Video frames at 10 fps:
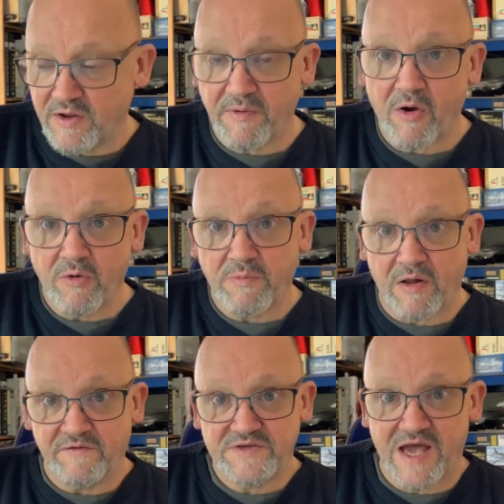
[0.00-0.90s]
up a whole
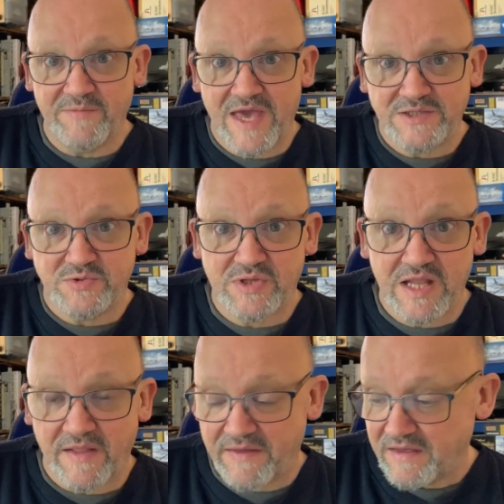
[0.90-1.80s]
bottle of Tamiya Extra
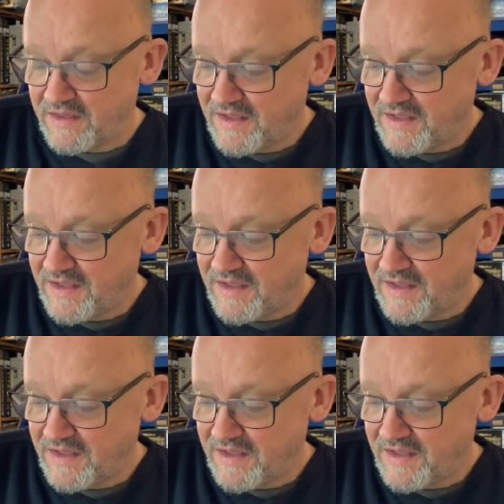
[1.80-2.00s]
Thin, I think.